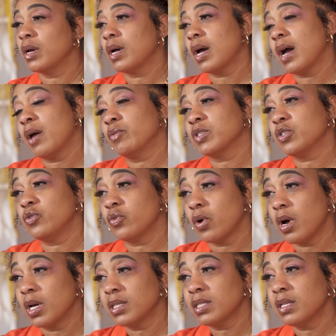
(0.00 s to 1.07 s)
I was
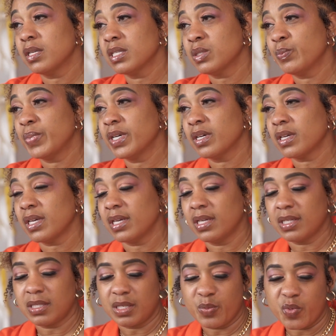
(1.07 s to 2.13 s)
drawn to this book
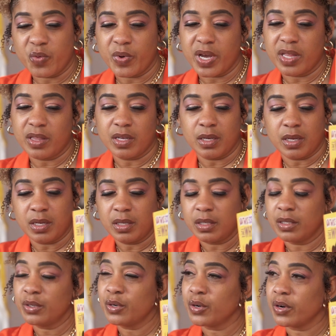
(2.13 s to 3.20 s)
is, number one, the
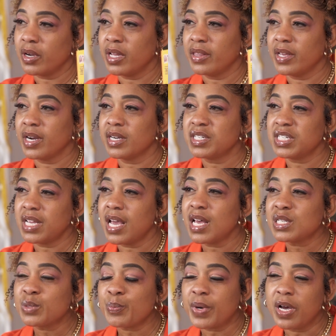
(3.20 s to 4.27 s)
little girl in there, she
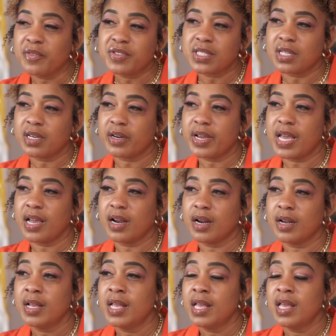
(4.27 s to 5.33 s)
has puffs in her hair.